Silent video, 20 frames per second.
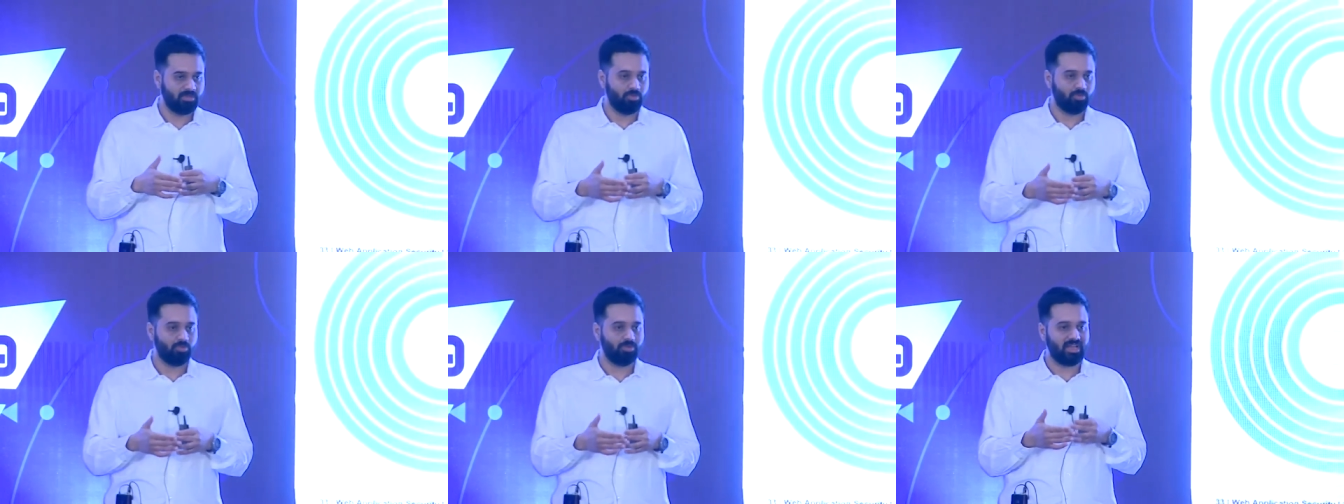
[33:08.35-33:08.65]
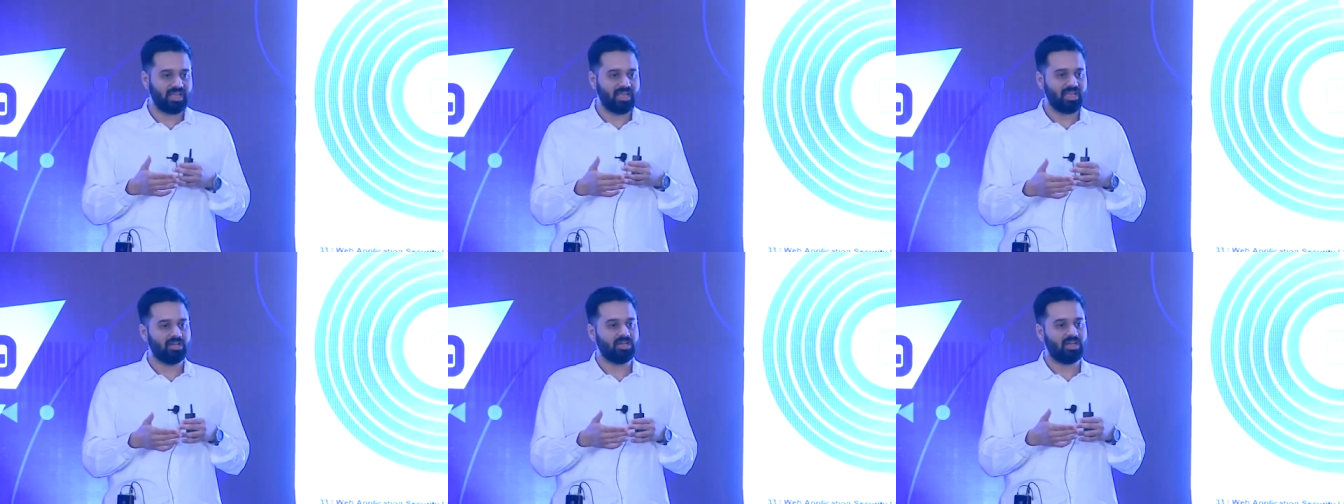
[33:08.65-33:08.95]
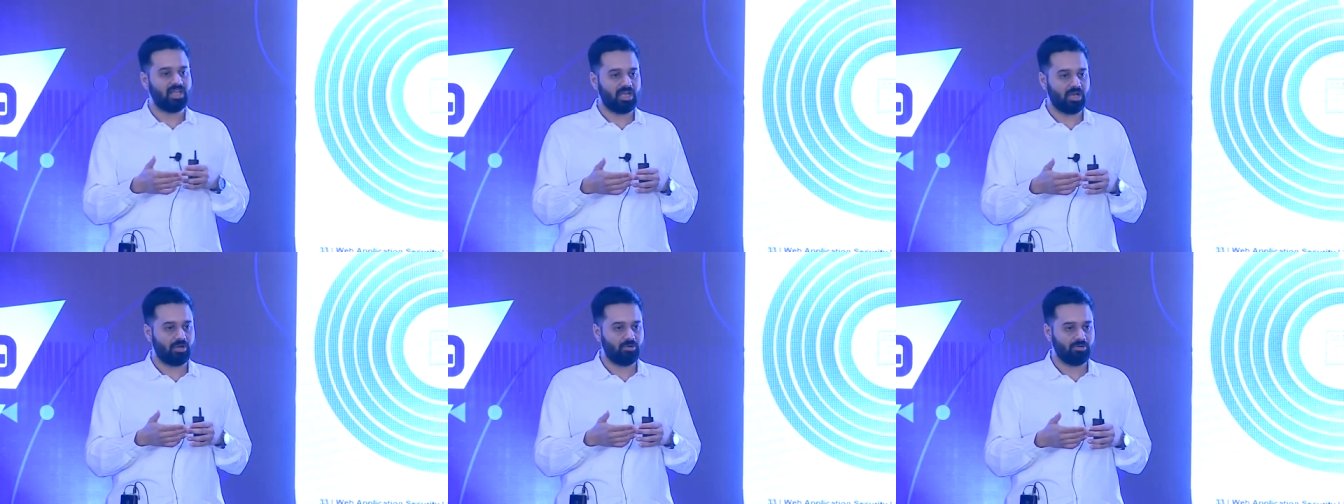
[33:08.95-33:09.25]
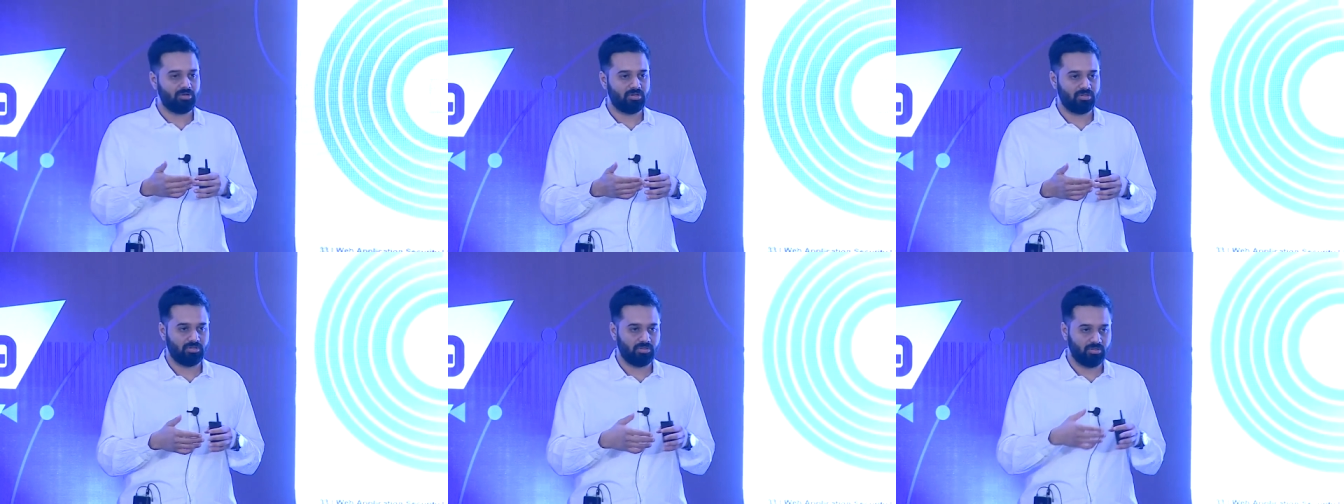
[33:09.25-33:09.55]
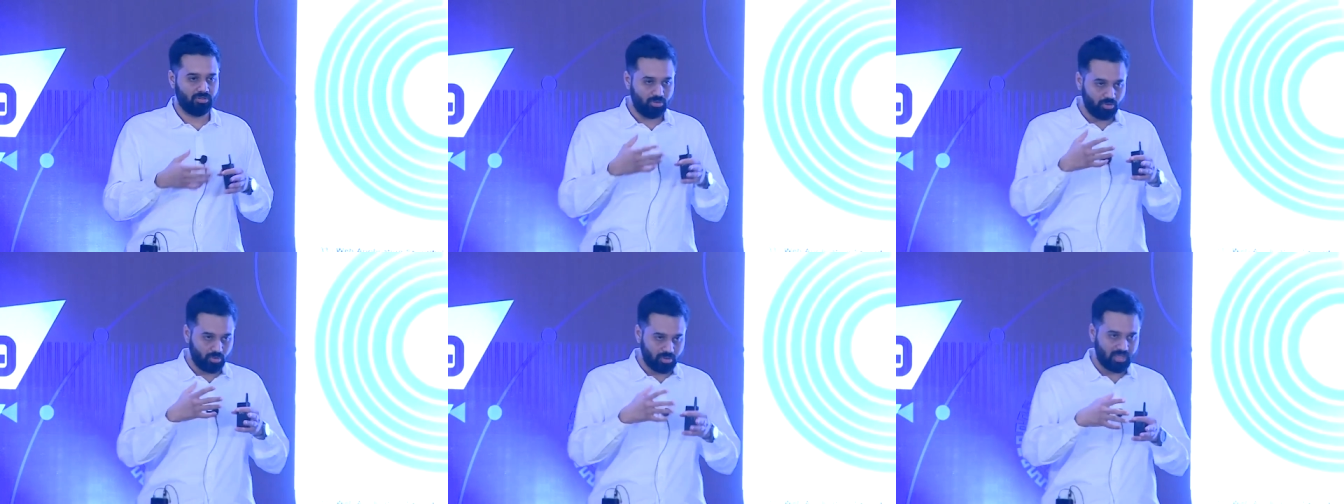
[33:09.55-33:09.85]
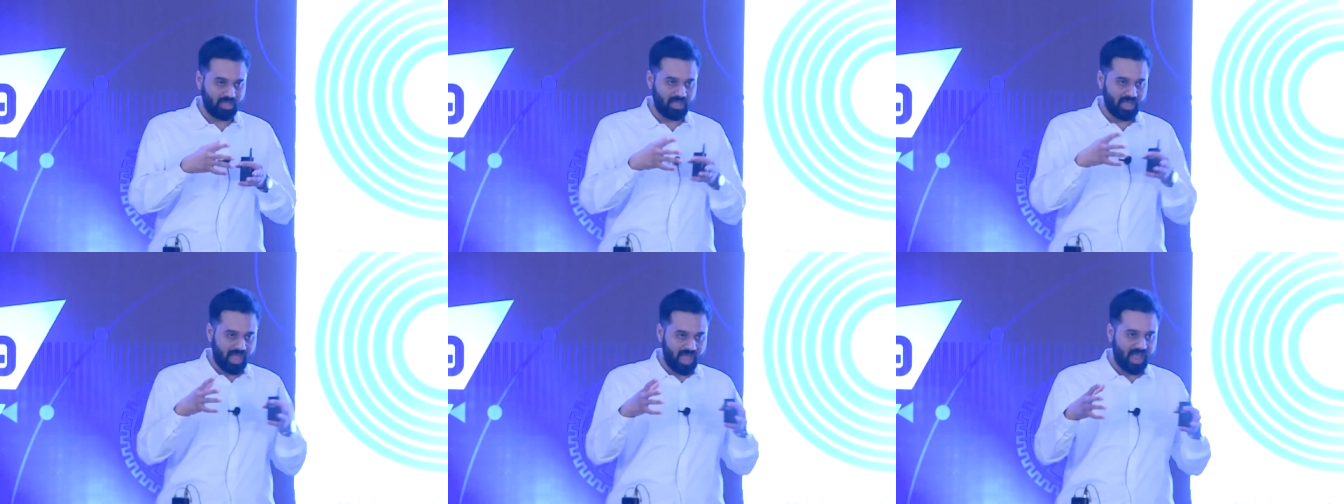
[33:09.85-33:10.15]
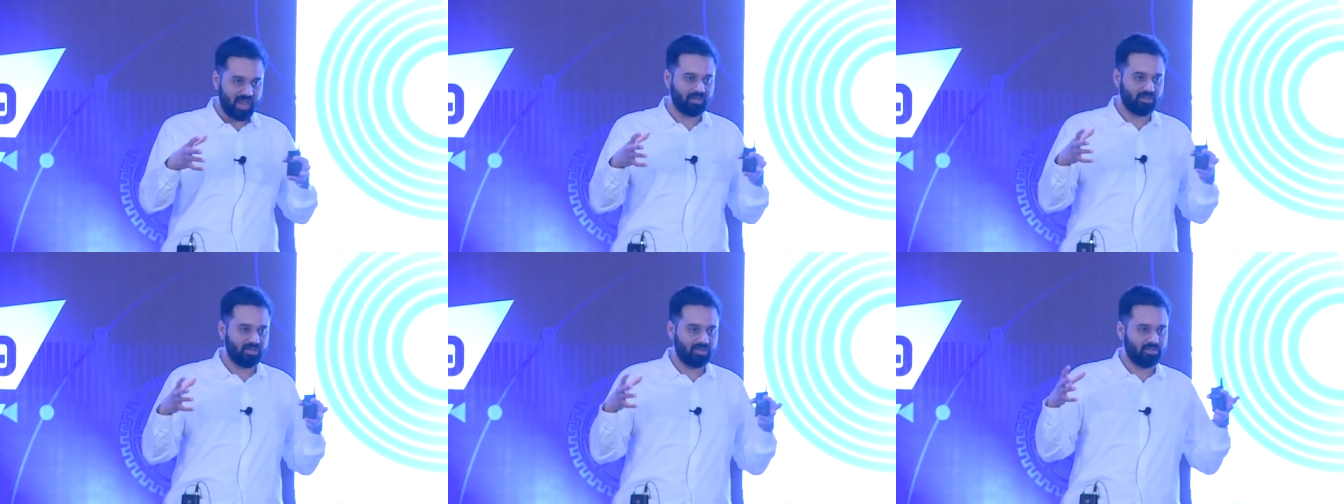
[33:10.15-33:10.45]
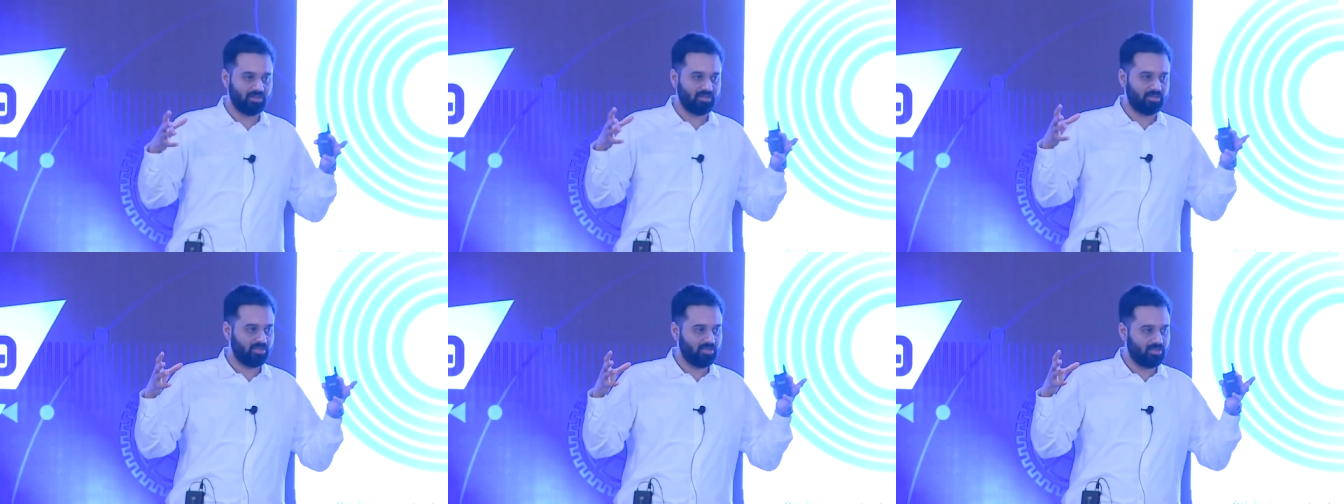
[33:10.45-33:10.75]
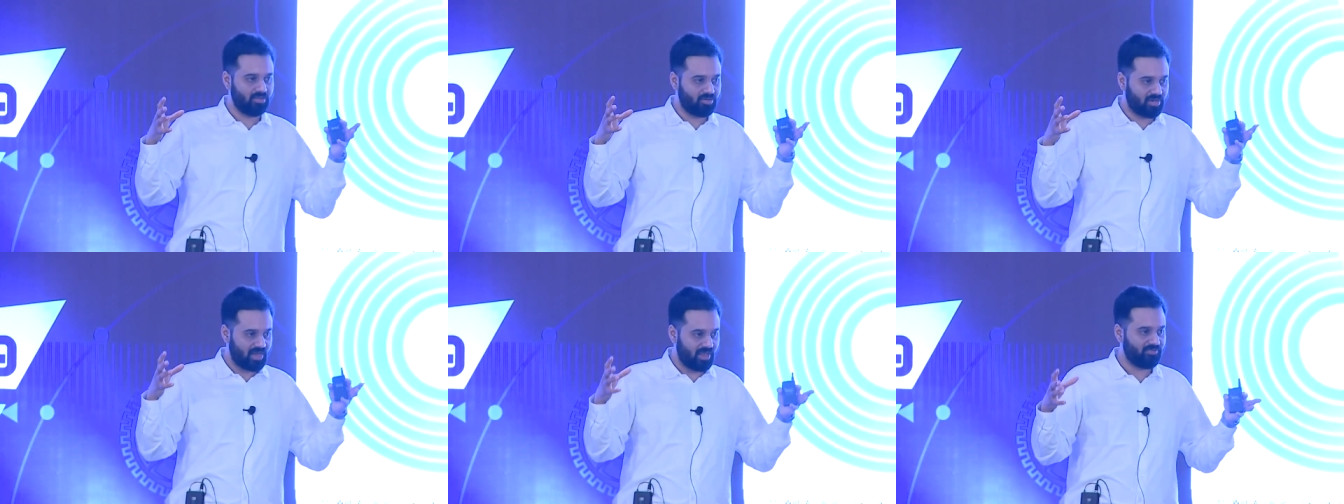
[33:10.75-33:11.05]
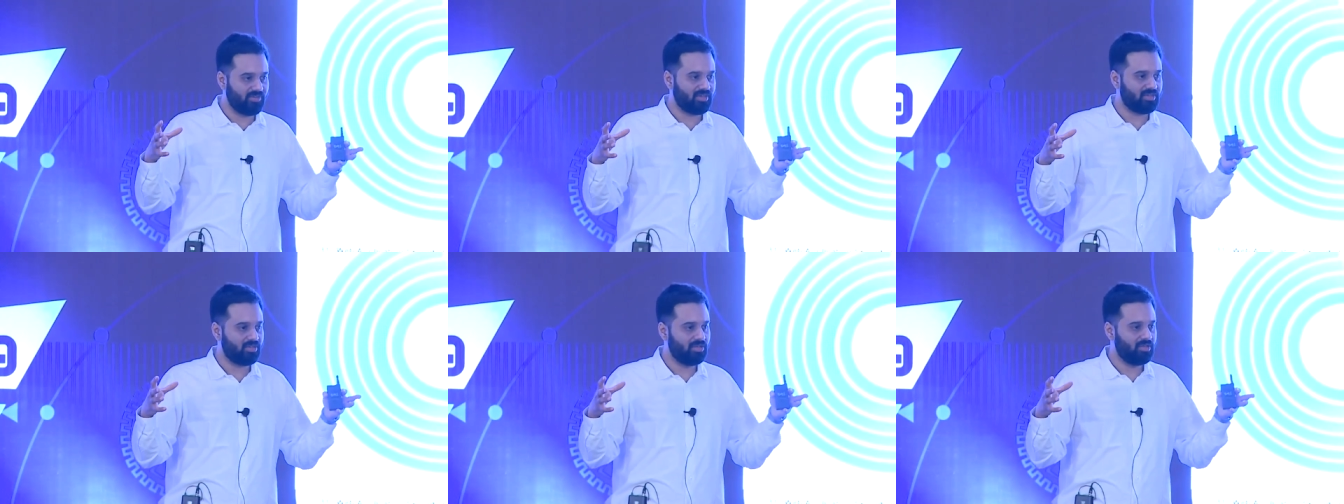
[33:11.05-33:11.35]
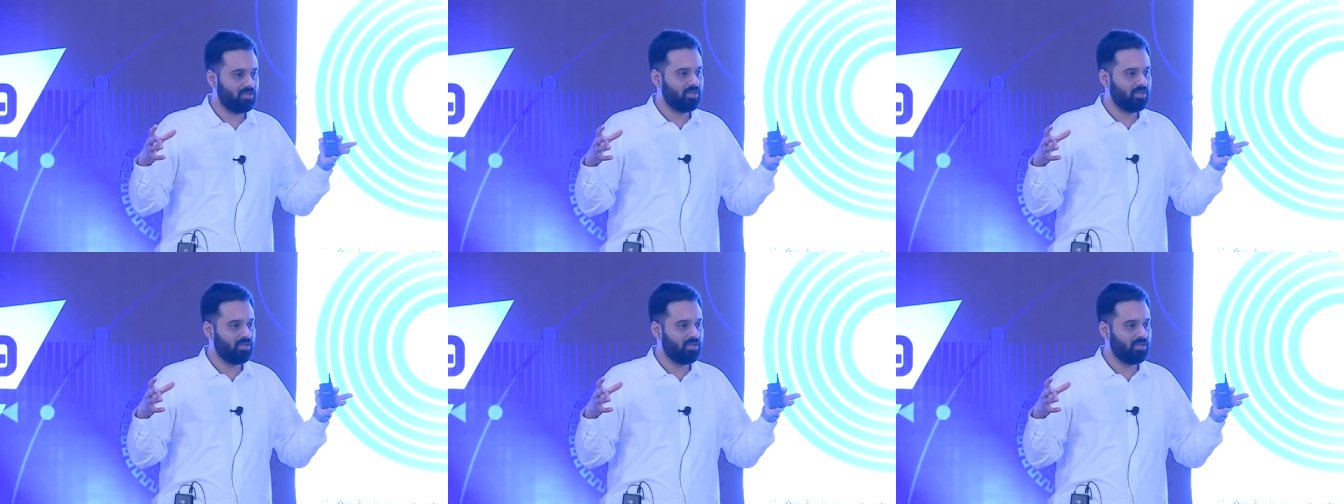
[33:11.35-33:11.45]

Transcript: who day in, day out, look at the traffic,